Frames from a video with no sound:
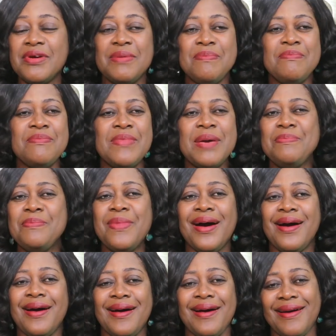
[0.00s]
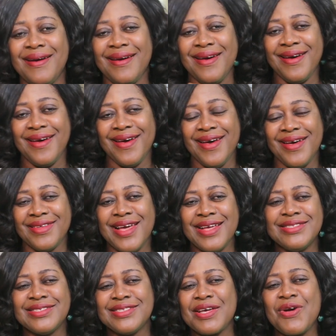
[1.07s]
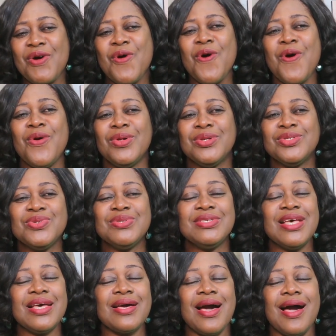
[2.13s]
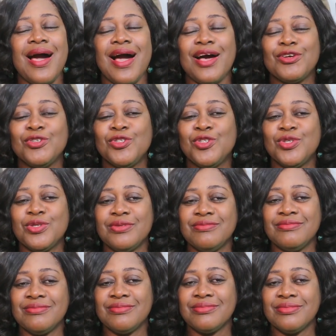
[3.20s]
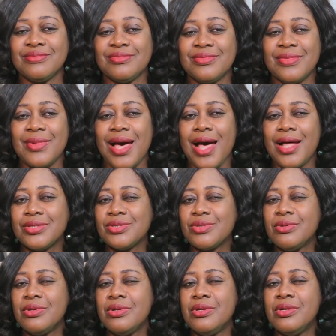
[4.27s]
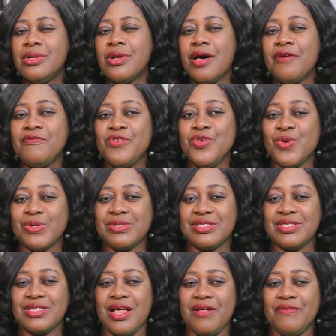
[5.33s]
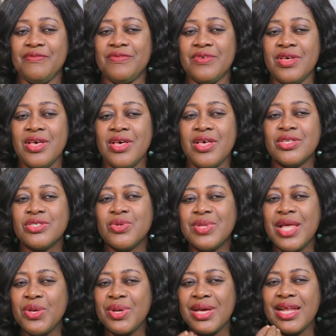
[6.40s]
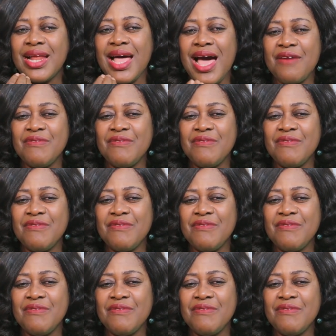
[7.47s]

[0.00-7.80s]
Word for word: Remember that it's a call to take action and to love yourself so that you can